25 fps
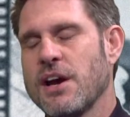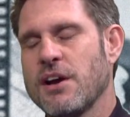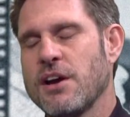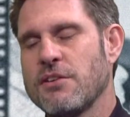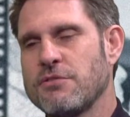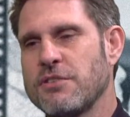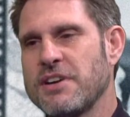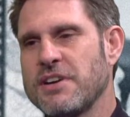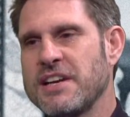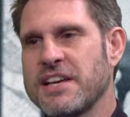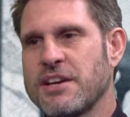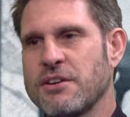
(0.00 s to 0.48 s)

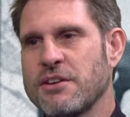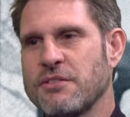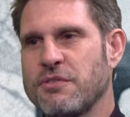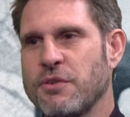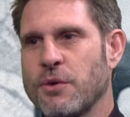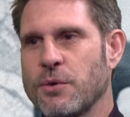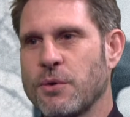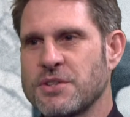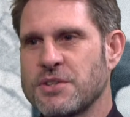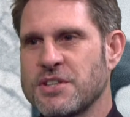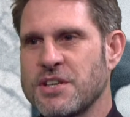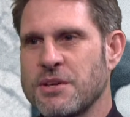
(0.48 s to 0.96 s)
really good
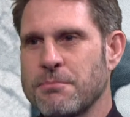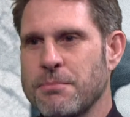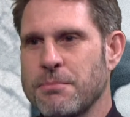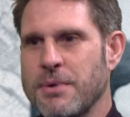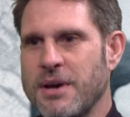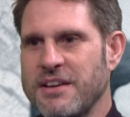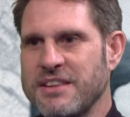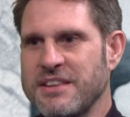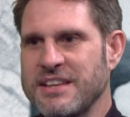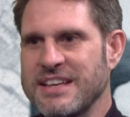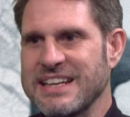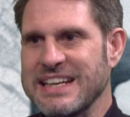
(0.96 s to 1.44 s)
fortune,
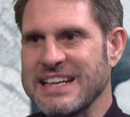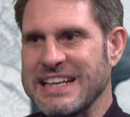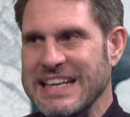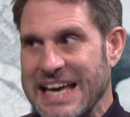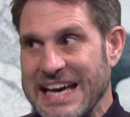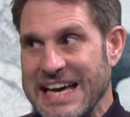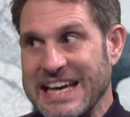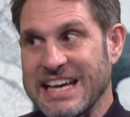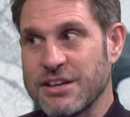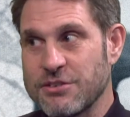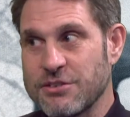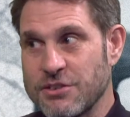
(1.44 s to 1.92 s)
but I think
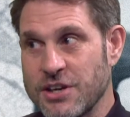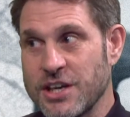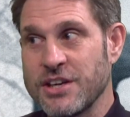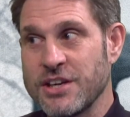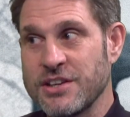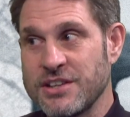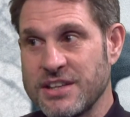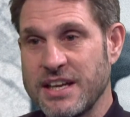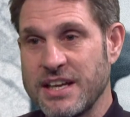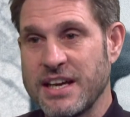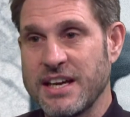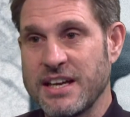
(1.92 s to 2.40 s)
Lacazette
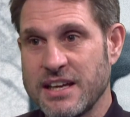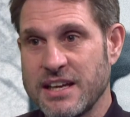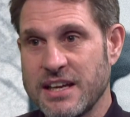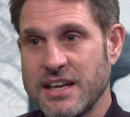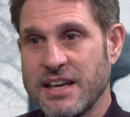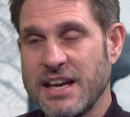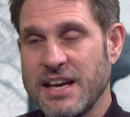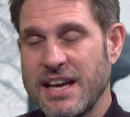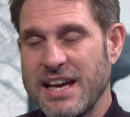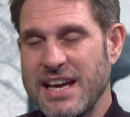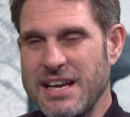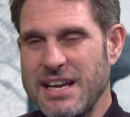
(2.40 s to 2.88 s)
earned it.
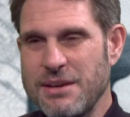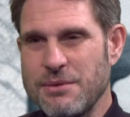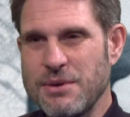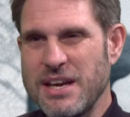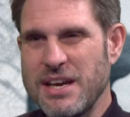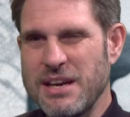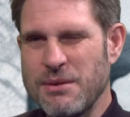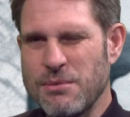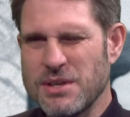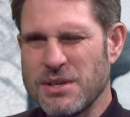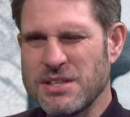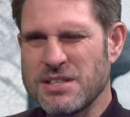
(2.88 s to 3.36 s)

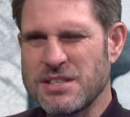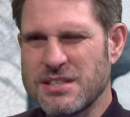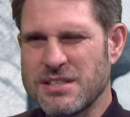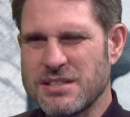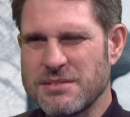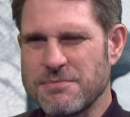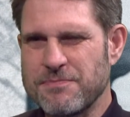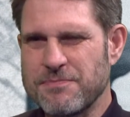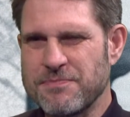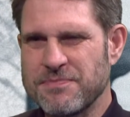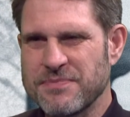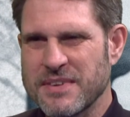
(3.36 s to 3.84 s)

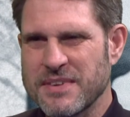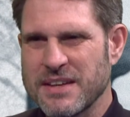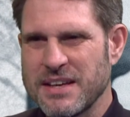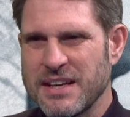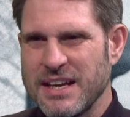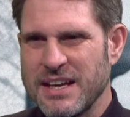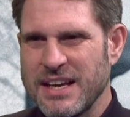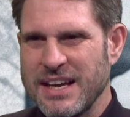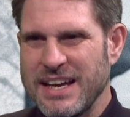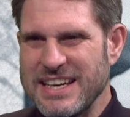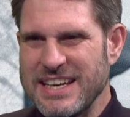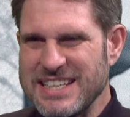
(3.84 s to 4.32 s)

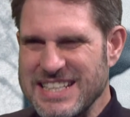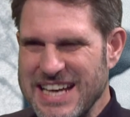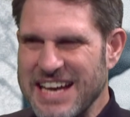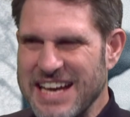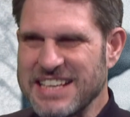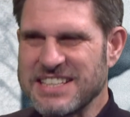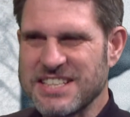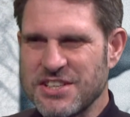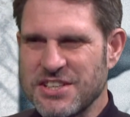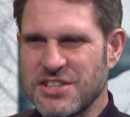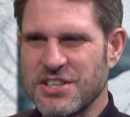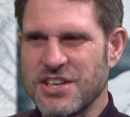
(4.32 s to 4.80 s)
His
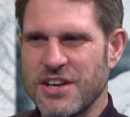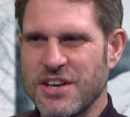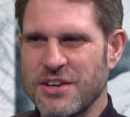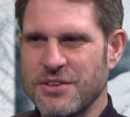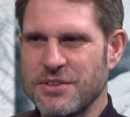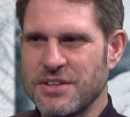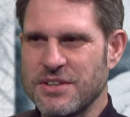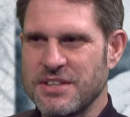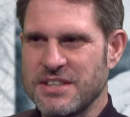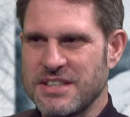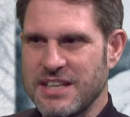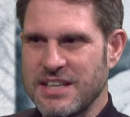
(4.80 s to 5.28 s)

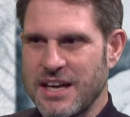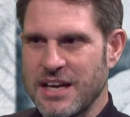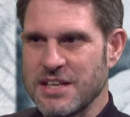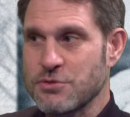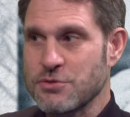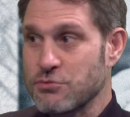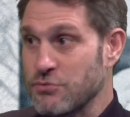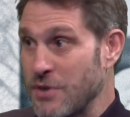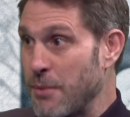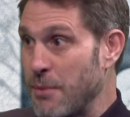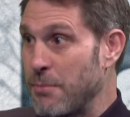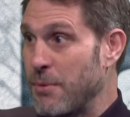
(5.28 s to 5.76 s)
attitude
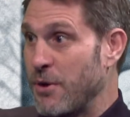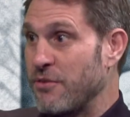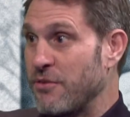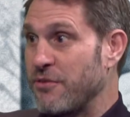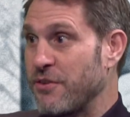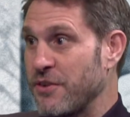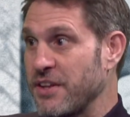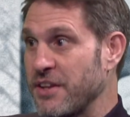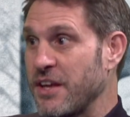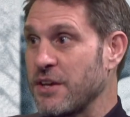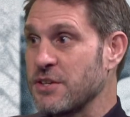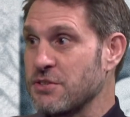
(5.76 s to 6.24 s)
does rub off
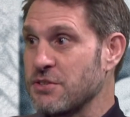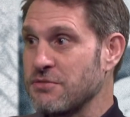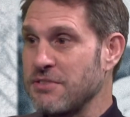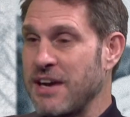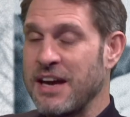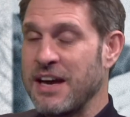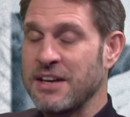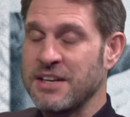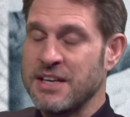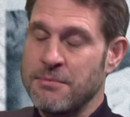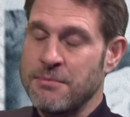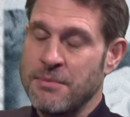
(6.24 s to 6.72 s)
on those around him.